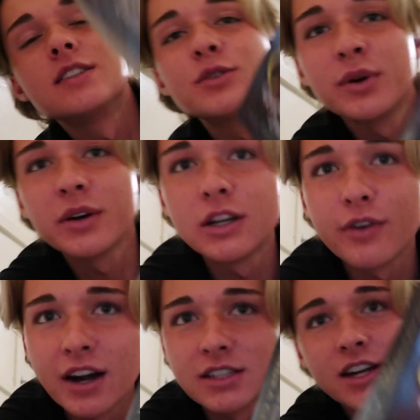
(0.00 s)
Swamping of
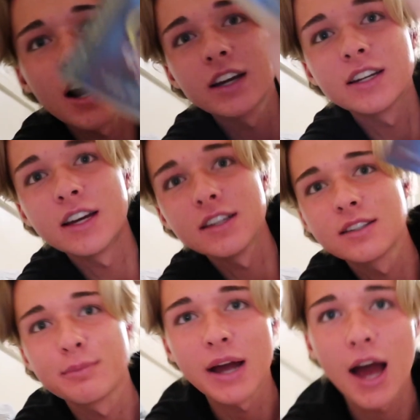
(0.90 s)
Iron Darkness,
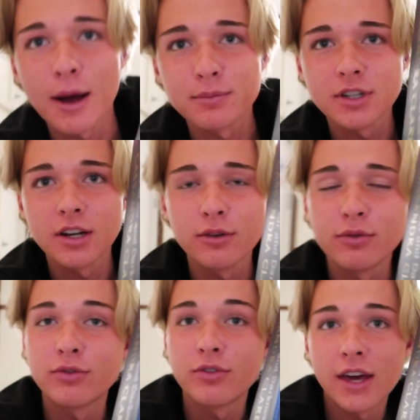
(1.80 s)
my absolute
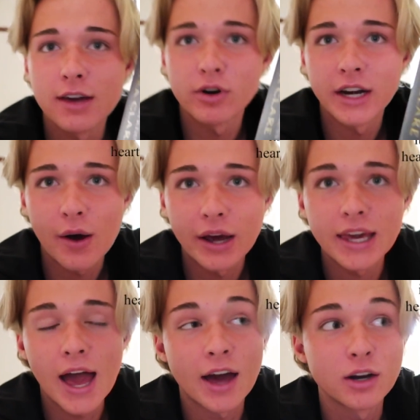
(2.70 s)
favorite. Now I
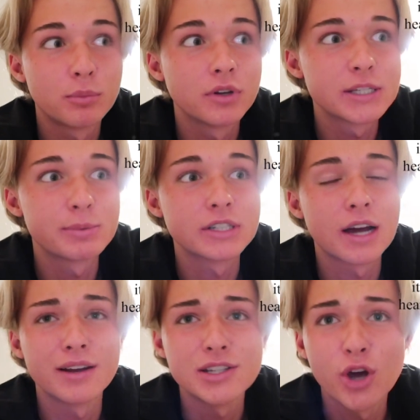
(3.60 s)
cannot put this book
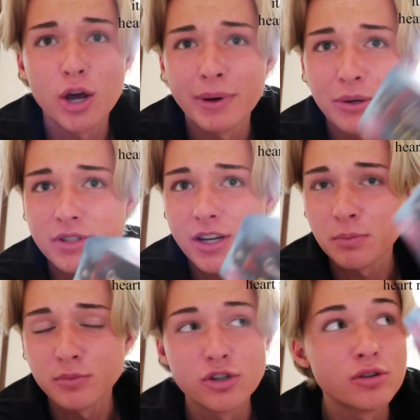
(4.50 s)
down. Let's hope I don't stay up
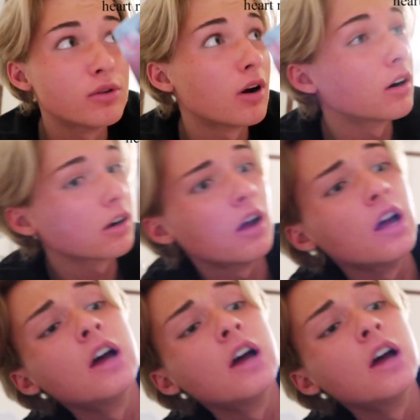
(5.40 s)
too long